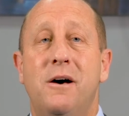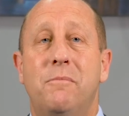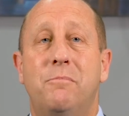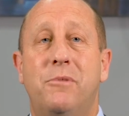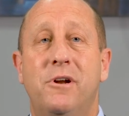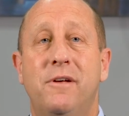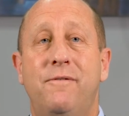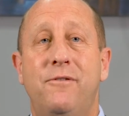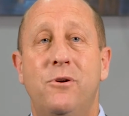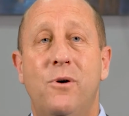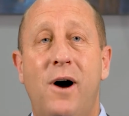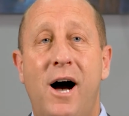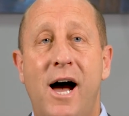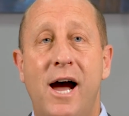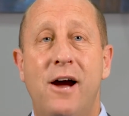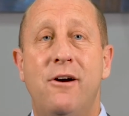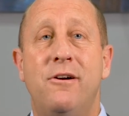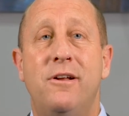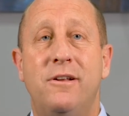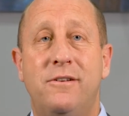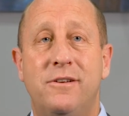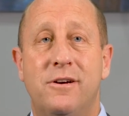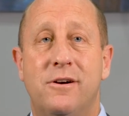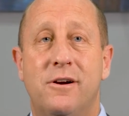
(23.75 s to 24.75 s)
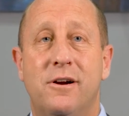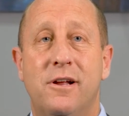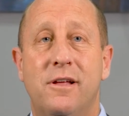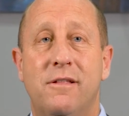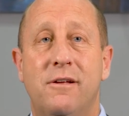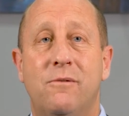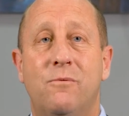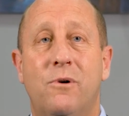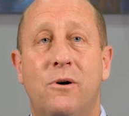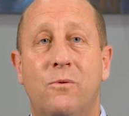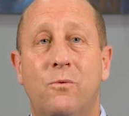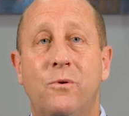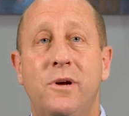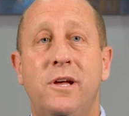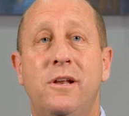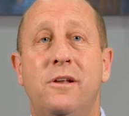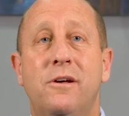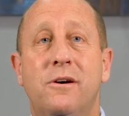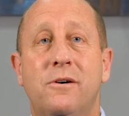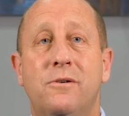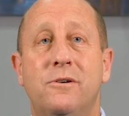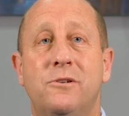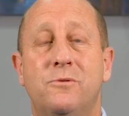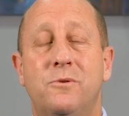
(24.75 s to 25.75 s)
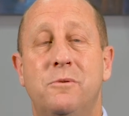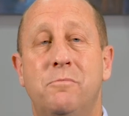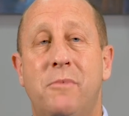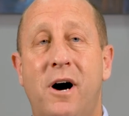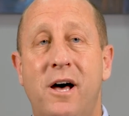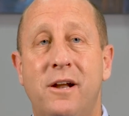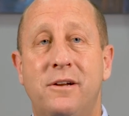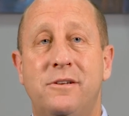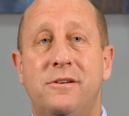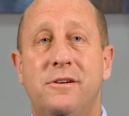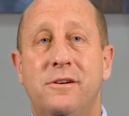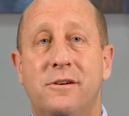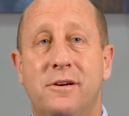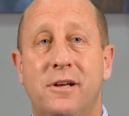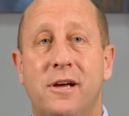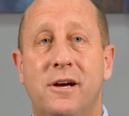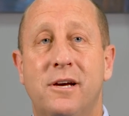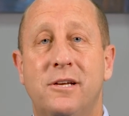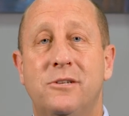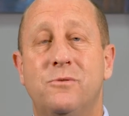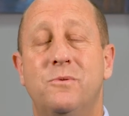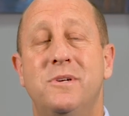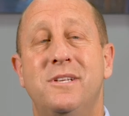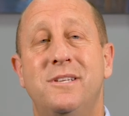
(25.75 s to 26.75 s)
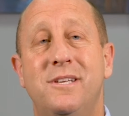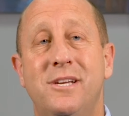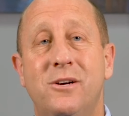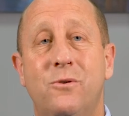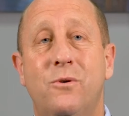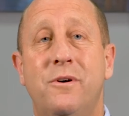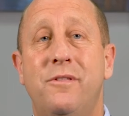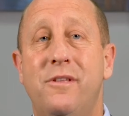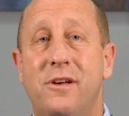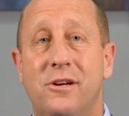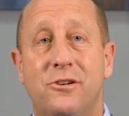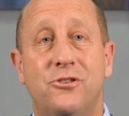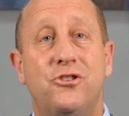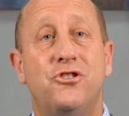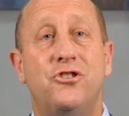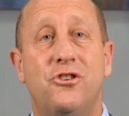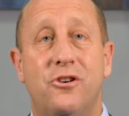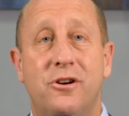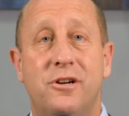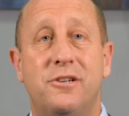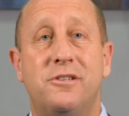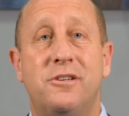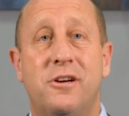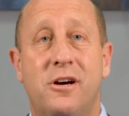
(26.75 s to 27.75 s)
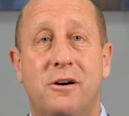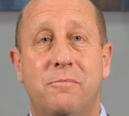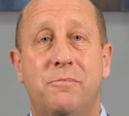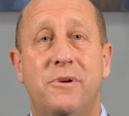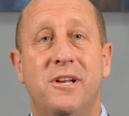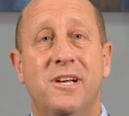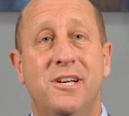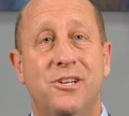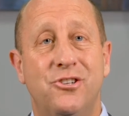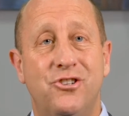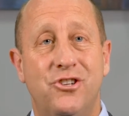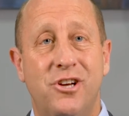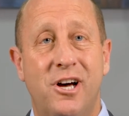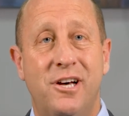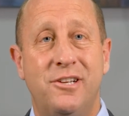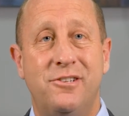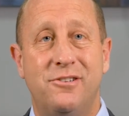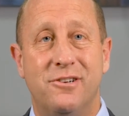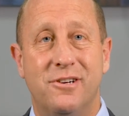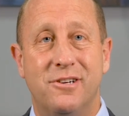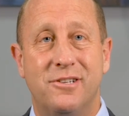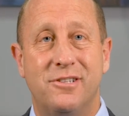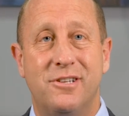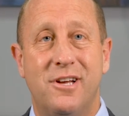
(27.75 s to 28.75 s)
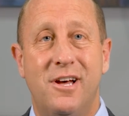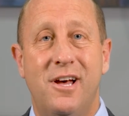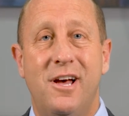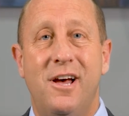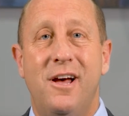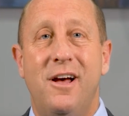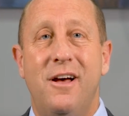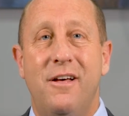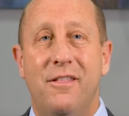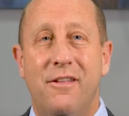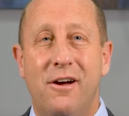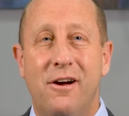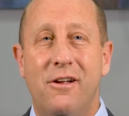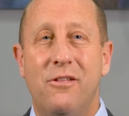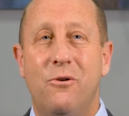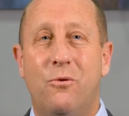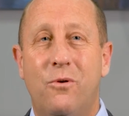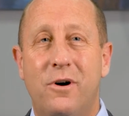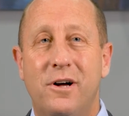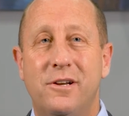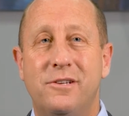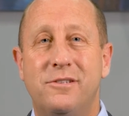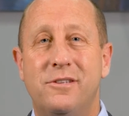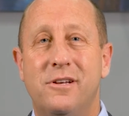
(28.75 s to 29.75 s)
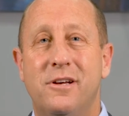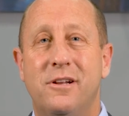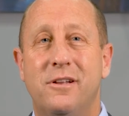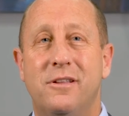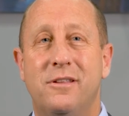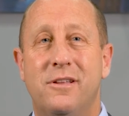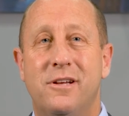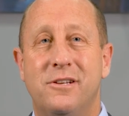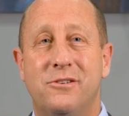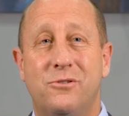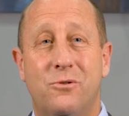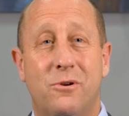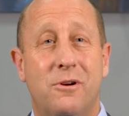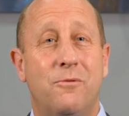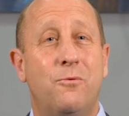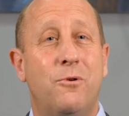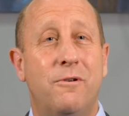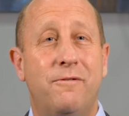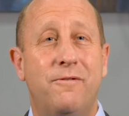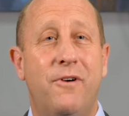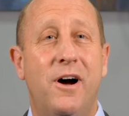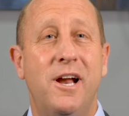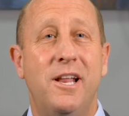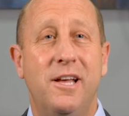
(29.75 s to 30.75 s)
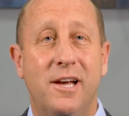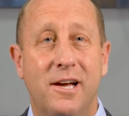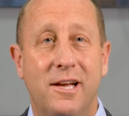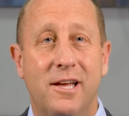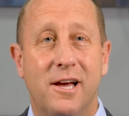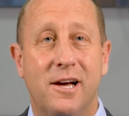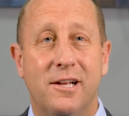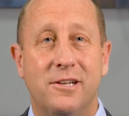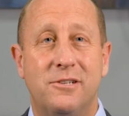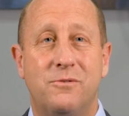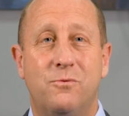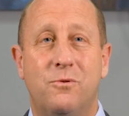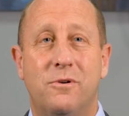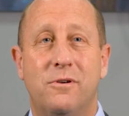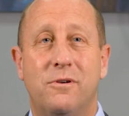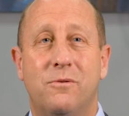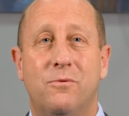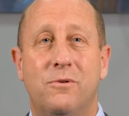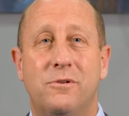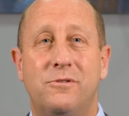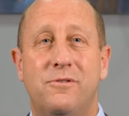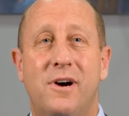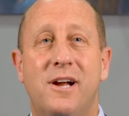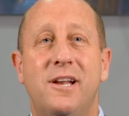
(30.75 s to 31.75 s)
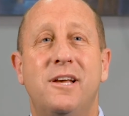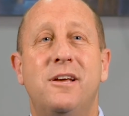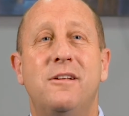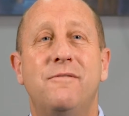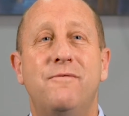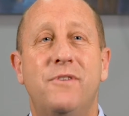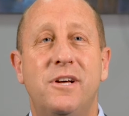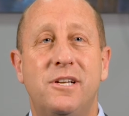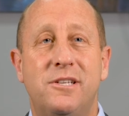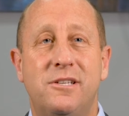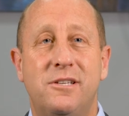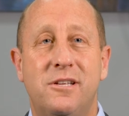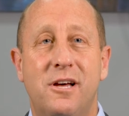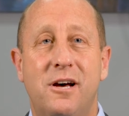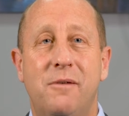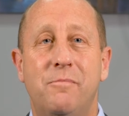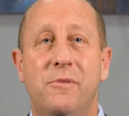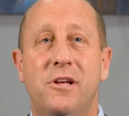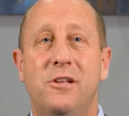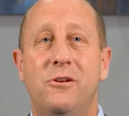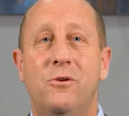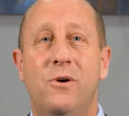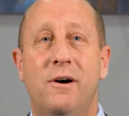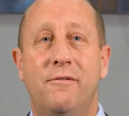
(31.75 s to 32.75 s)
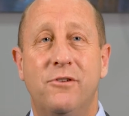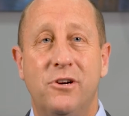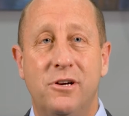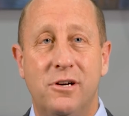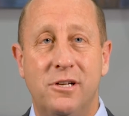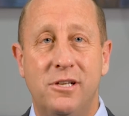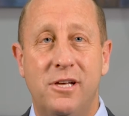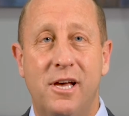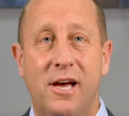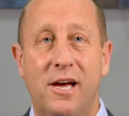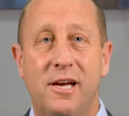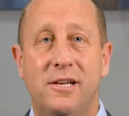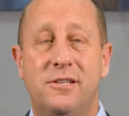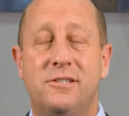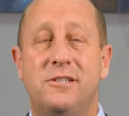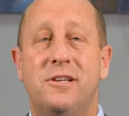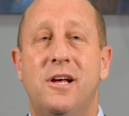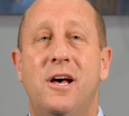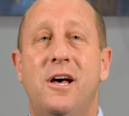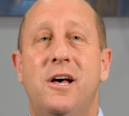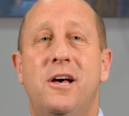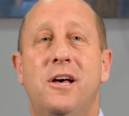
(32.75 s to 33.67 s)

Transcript: But if you hire an attorney, then what we do is we monitor your case. We deal with the insurance company adjusters. They're the ones that sort of we're fighting against. We're trying to convince them that you have a good case.